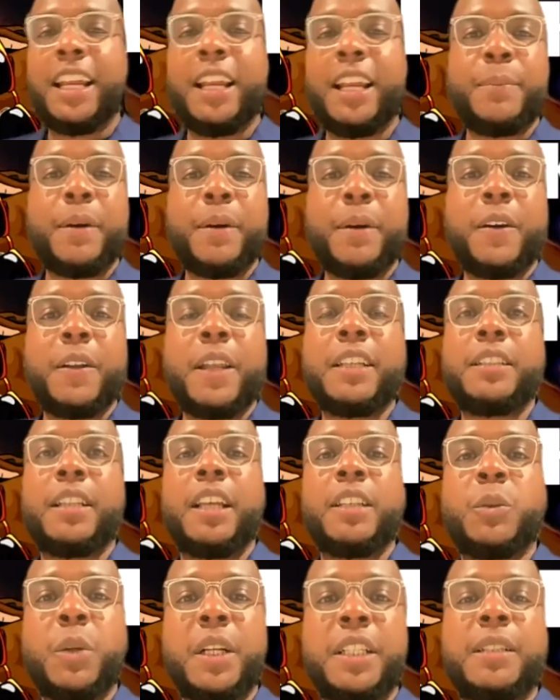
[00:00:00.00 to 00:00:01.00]
it, bro.
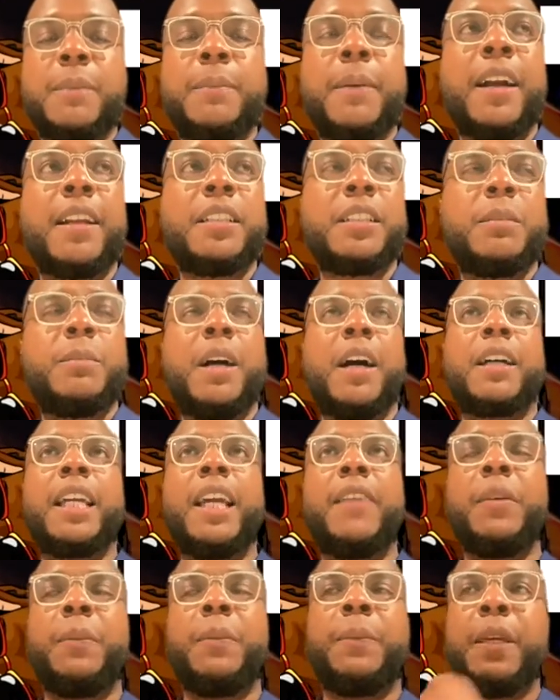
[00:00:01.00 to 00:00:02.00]
That's what it's about. It's about
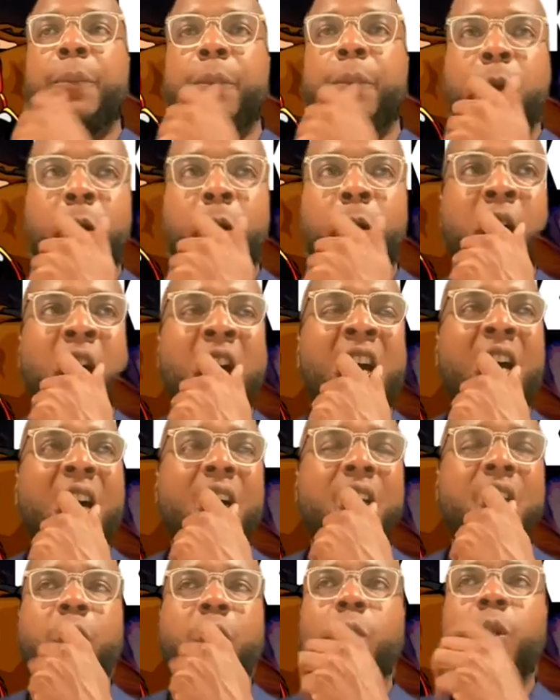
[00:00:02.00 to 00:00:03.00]
giving people
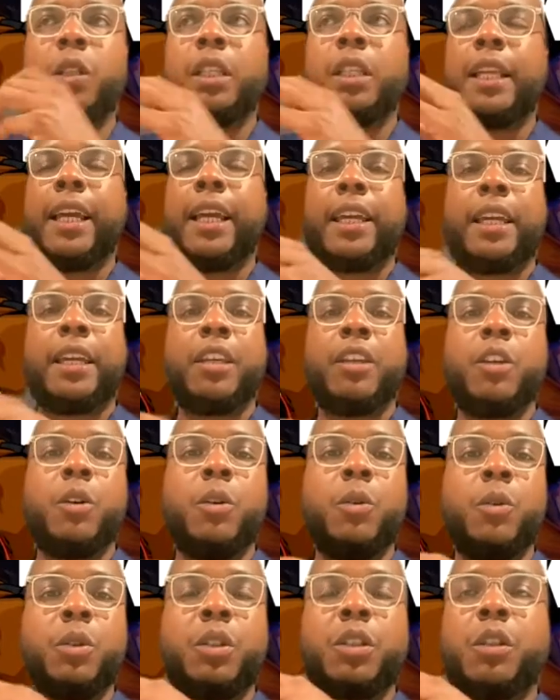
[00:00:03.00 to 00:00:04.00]
a tool that they can
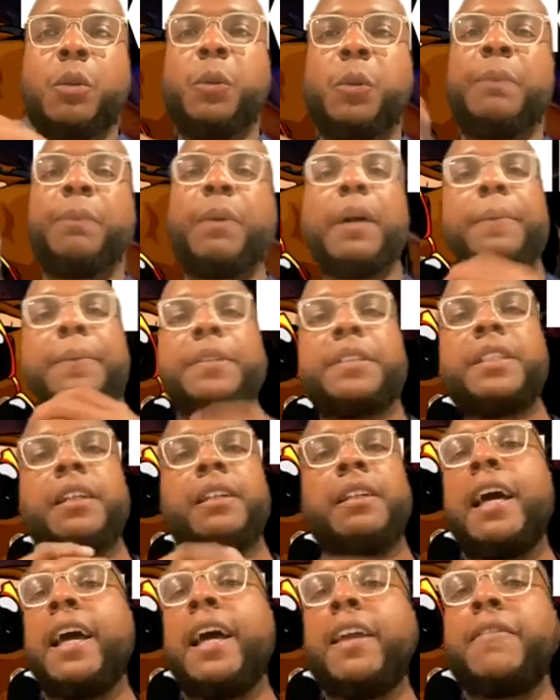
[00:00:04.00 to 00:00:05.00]
use to repurpose their
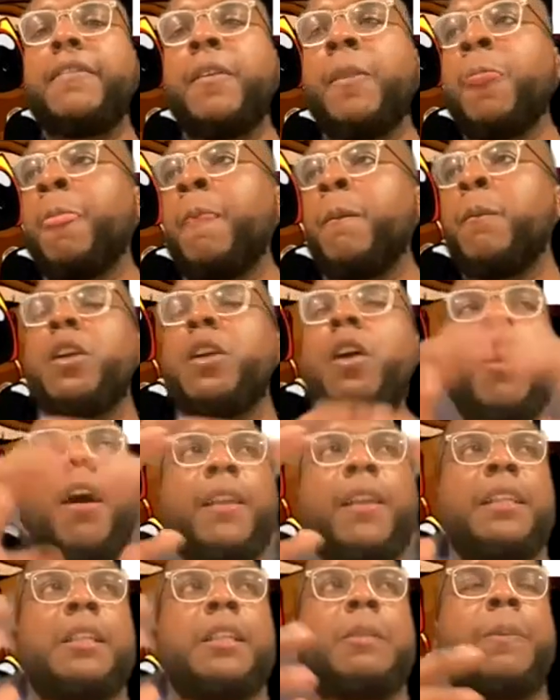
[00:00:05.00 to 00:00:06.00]
life. We
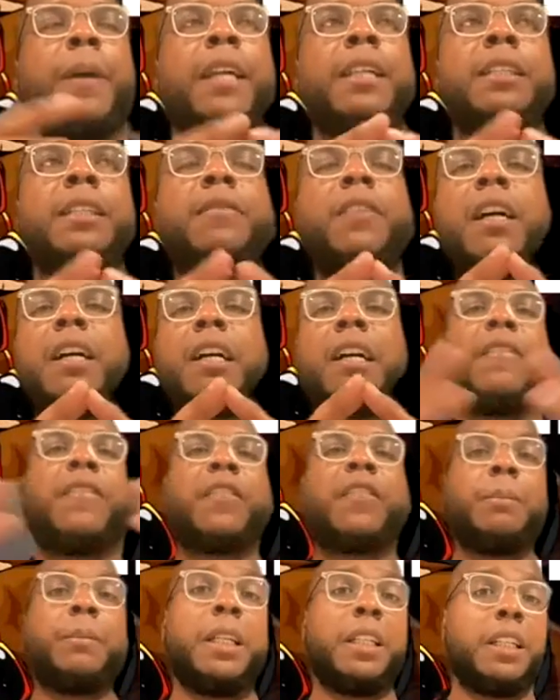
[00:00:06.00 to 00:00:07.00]
all in the space of
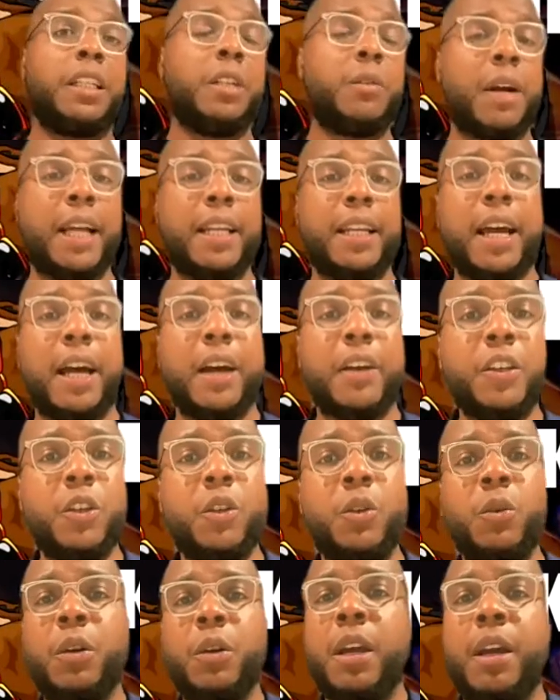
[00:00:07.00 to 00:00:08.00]
uncomfortability right now.
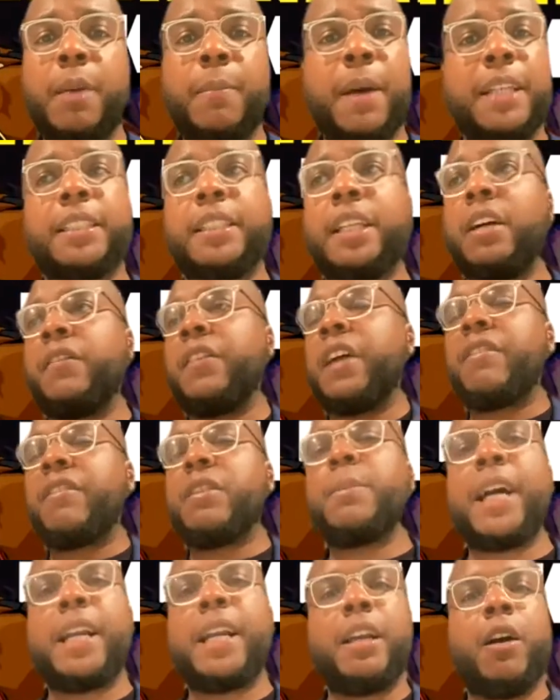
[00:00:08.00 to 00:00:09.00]
You, myself,
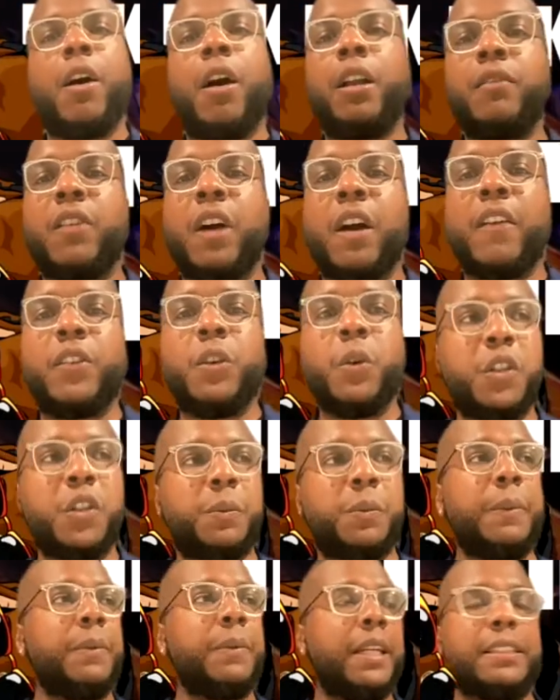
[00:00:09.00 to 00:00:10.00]
everybody, all of our viewers,
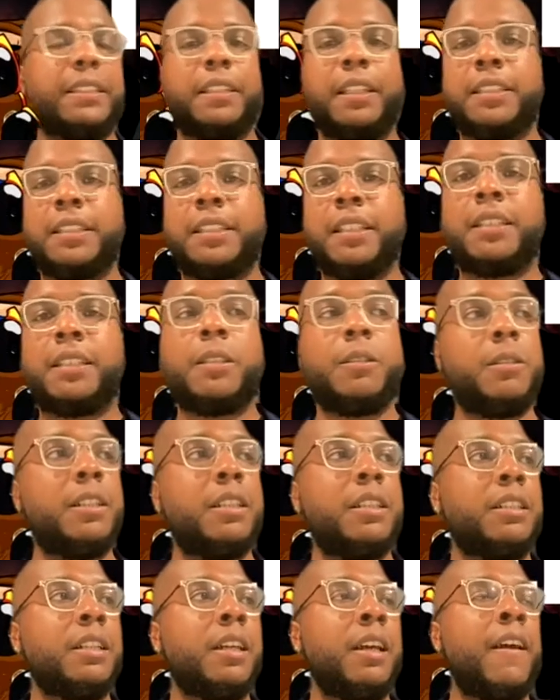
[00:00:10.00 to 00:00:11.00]
people that's listening to
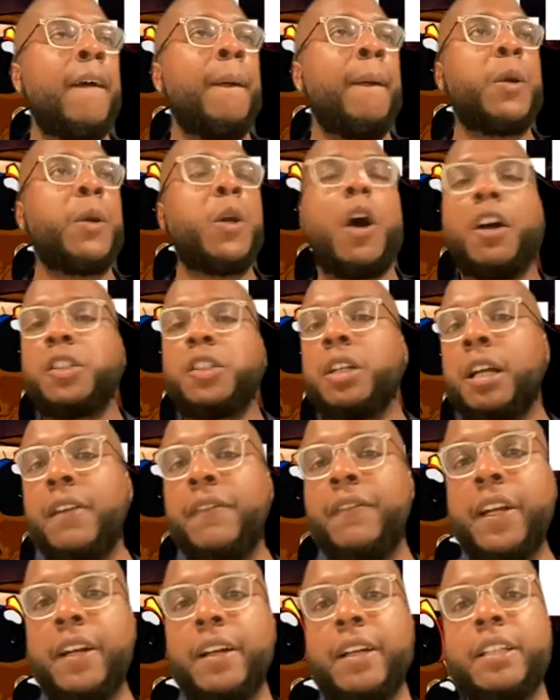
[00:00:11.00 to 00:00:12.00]
us, we all trying to
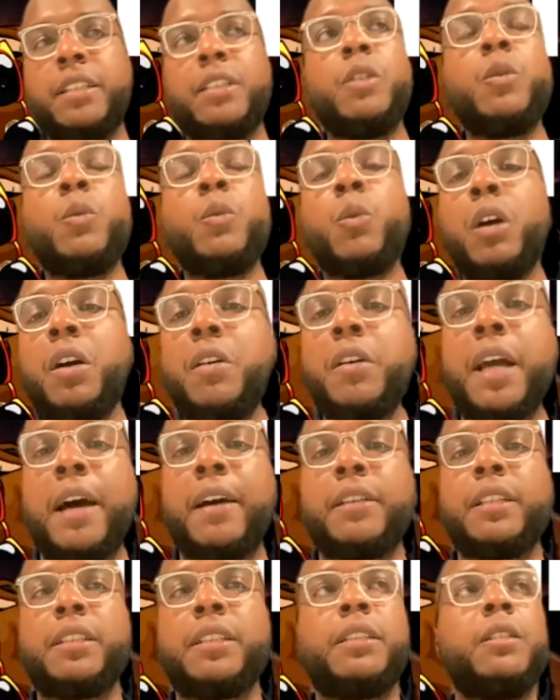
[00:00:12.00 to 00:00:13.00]
figure this new world
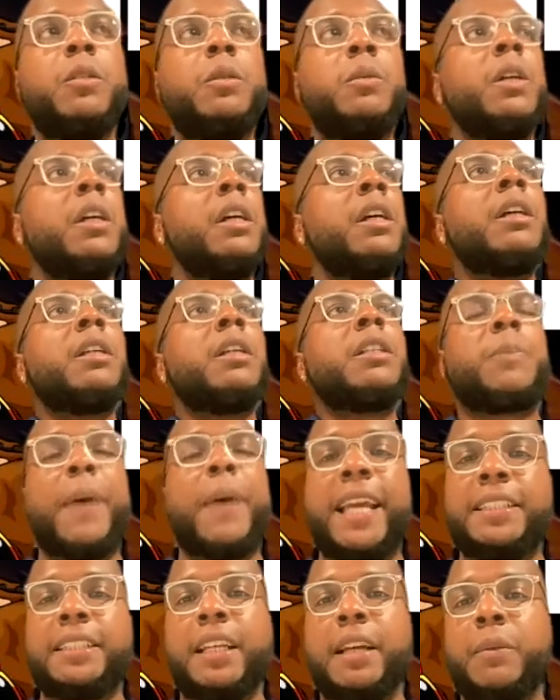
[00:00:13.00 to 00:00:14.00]
out, this new
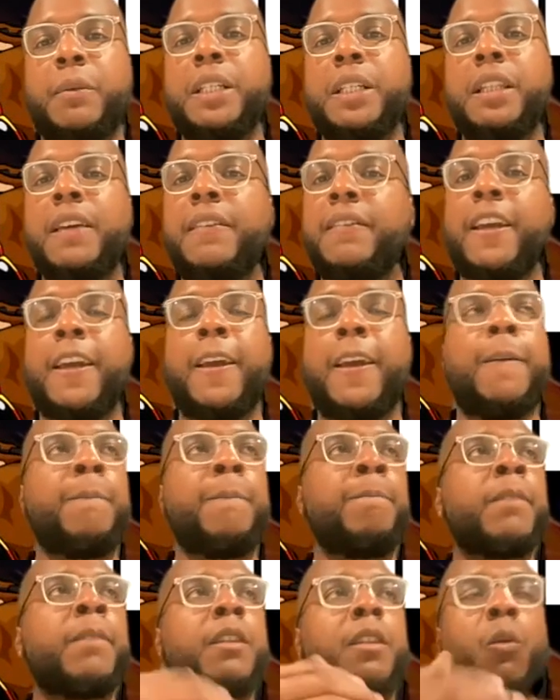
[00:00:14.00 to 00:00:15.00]
space that we live in.
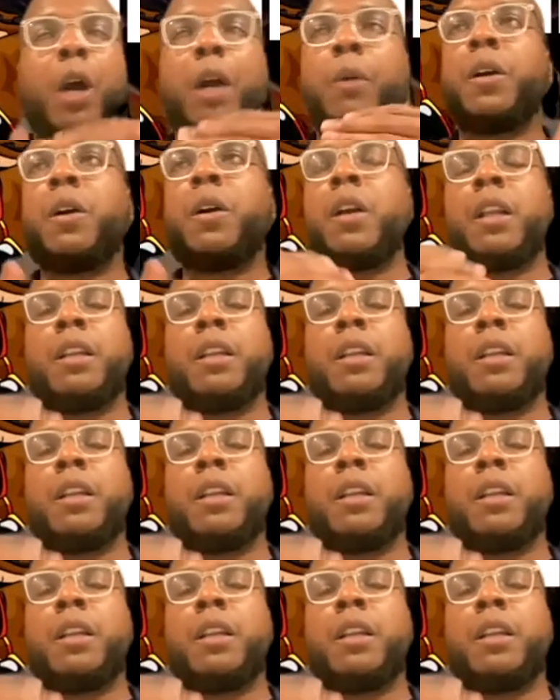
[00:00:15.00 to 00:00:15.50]
The way we're going to